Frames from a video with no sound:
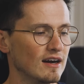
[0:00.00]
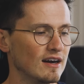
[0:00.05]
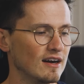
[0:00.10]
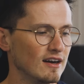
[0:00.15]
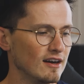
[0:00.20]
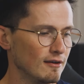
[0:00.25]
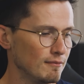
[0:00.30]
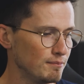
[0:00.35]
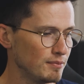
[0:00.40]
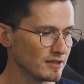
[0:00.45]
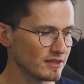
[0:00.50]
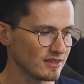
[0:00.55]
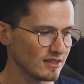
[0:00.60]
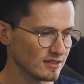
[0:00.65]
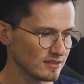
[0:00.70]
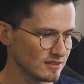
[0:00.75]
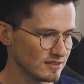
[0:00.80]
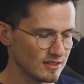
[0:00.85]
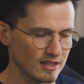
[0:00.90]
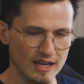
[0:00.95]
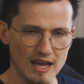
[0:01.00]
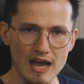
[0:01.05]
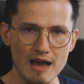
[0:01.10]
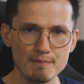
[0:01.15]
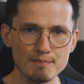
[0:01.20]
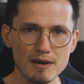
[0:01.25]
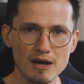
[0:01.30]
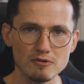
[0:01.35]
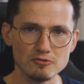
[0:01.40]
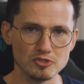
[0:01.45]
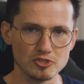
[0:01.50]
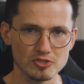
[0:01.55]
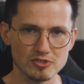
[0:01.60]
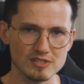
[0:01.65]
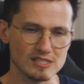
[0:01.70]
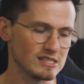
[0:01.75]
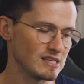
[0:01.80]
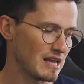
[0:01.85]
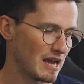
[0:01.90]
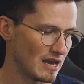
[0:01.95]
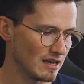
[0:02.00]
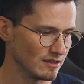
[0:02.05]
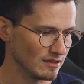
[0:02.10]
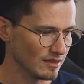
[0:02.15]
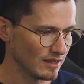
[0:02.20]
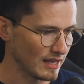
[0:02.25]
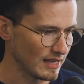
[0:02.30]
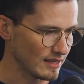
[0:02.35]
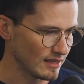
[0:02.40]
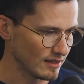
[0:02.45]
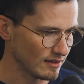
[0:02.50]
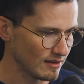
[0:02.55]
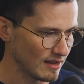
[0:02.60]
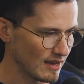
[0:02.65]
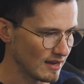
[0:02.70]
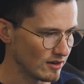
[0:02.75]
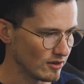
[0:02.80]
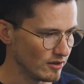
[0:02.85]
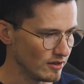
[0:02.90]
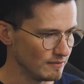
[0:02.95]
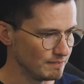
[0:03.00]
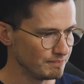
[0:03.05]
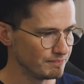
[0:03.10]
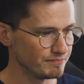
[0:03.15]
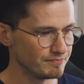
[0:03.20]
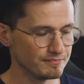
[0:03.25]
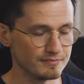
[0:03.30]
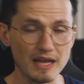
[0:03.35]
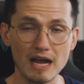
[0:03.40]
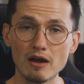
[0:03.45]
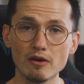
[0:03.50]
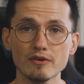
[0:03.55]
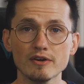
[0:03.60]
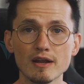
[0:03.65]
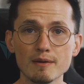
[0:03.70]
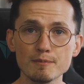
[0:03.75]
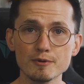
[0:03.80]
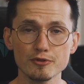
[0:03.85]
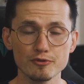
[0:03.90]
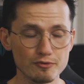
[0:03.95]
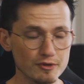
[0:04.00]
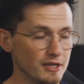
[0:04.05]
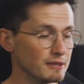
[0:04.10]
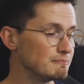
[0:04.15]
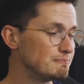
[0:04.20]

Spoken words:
but the compound just did not like it at all. Now, number 3,